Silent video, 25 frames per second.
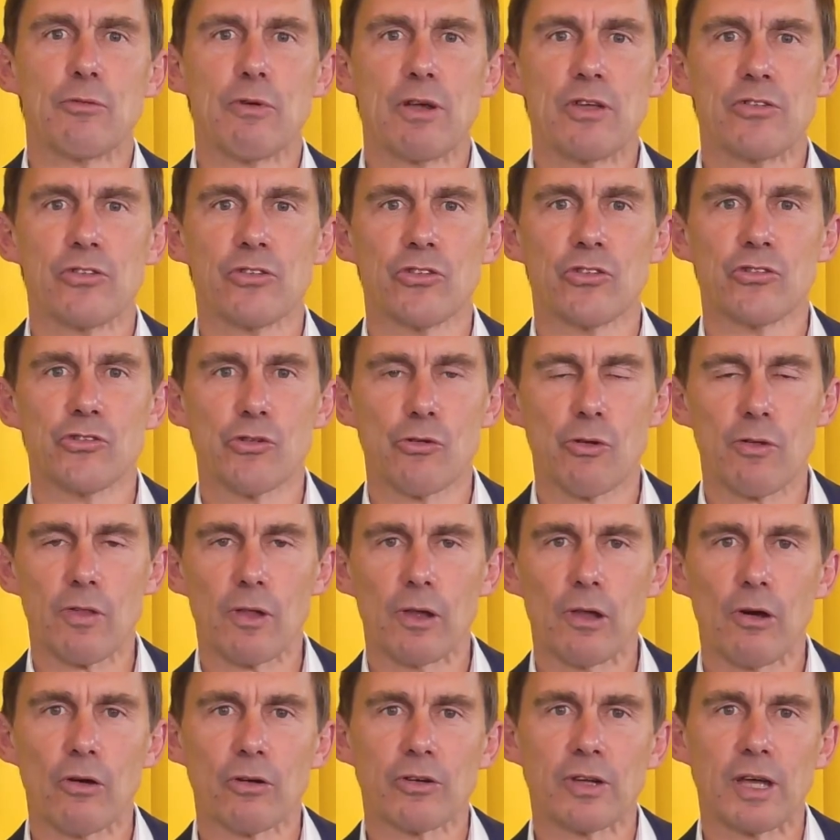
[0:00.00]
reasons during the
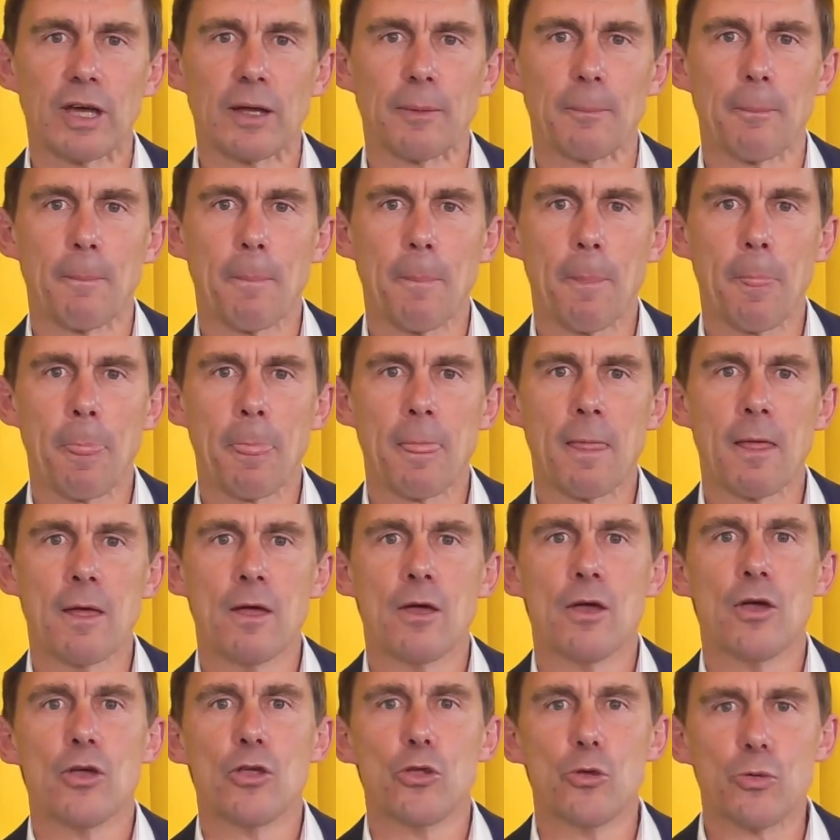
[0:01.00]
lockdown.
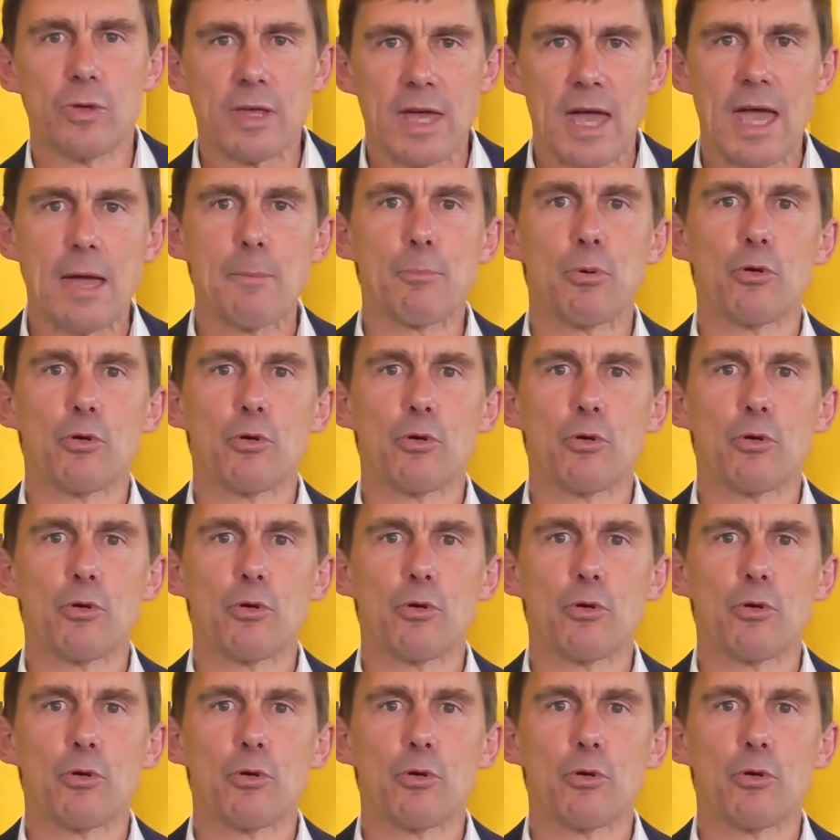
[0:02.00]
You can